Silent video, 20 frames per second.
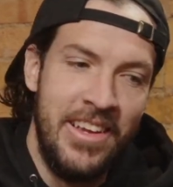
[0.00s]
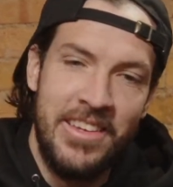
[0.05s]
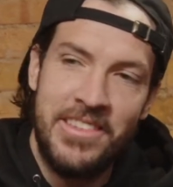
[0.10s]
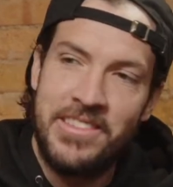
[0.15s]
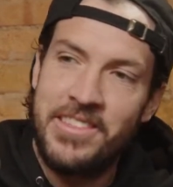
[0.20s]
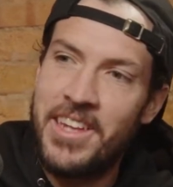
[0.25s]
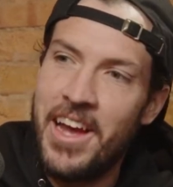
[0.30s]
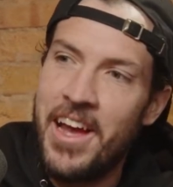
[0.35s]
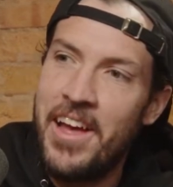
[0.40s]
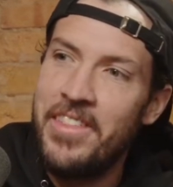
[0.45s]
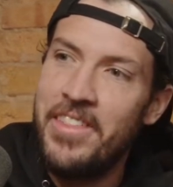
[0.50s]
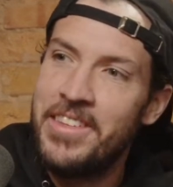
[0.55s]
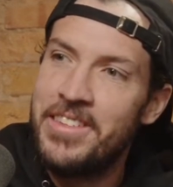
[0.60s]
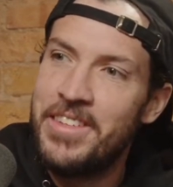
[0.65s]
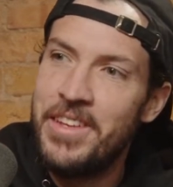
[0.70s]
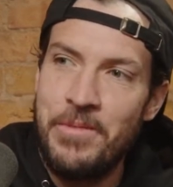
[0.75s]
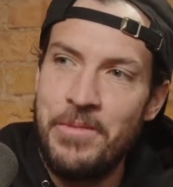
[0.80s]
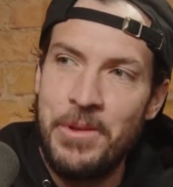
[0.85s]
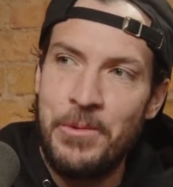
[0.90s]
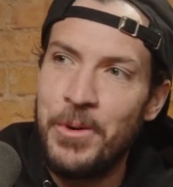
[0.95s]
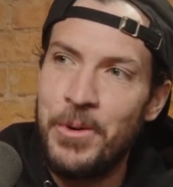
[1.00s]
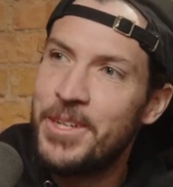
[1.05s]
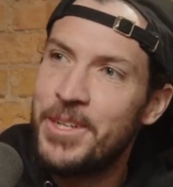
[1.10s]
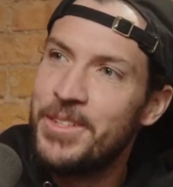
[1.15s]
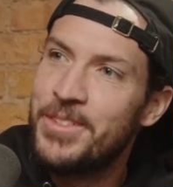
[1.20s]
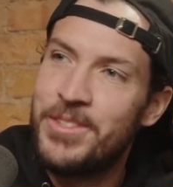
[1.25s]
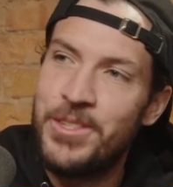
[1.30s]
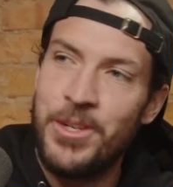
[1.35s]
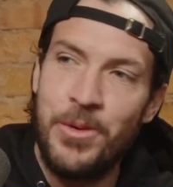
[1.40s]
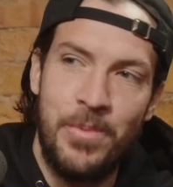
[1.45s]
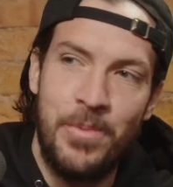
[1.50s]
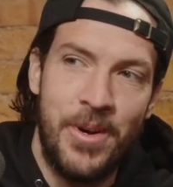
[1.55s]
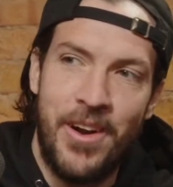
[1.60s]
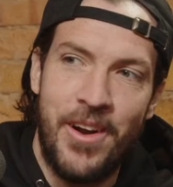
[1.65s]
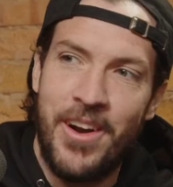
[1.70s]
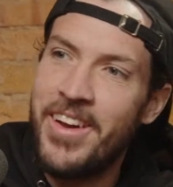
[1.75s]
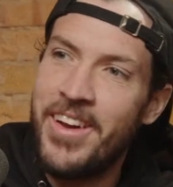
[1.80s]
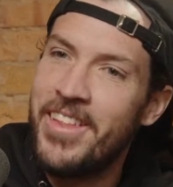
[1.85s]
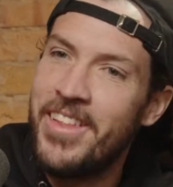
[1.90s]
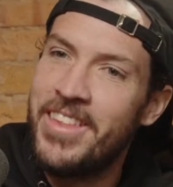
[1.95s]
Scott and the team have been working super
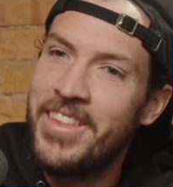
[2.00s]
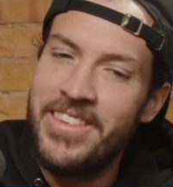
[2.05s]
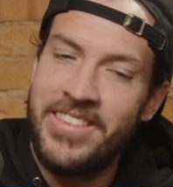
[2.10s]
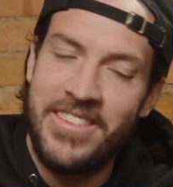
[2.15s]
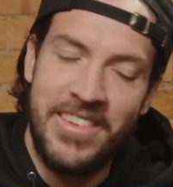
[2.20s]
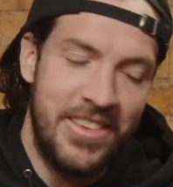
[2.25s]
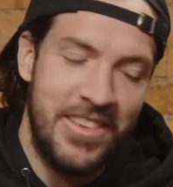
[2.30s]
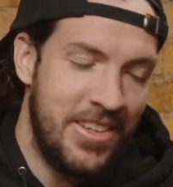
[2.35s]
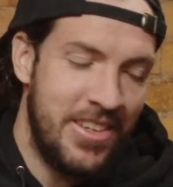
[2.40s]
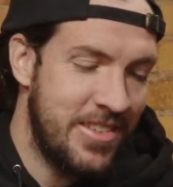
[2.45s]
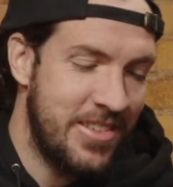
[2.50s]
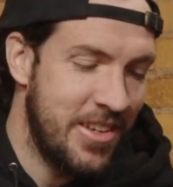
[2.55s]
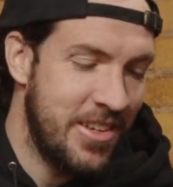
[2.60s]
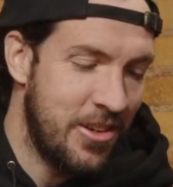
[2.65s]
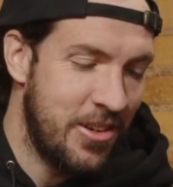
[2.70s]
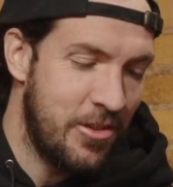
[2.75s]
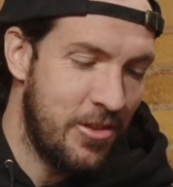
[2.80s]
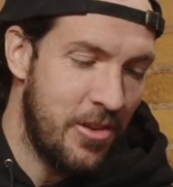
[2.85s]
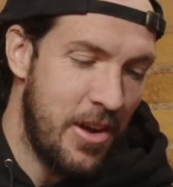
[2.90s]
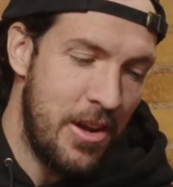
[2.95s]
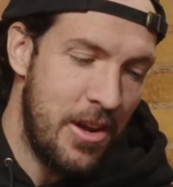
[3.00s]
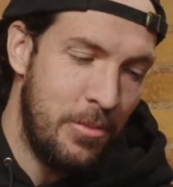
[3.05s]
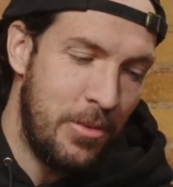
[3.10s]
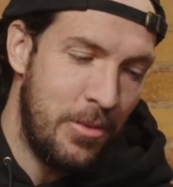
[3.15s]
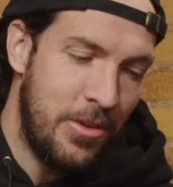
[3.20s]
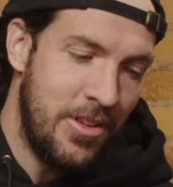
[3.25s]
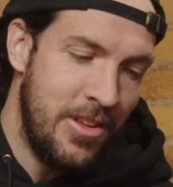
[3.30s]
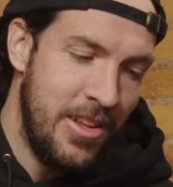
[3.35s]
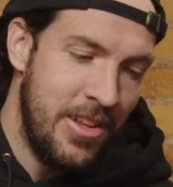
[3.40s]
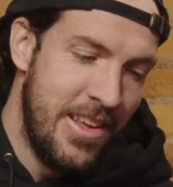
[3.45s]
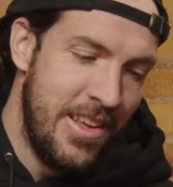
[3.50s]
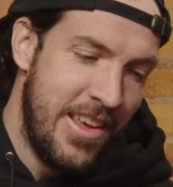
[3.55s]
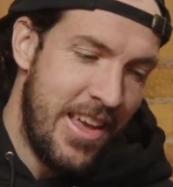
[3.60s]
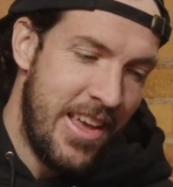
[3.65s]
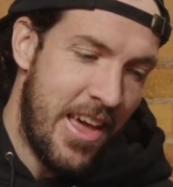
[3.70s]
hard on this. It looks incredible.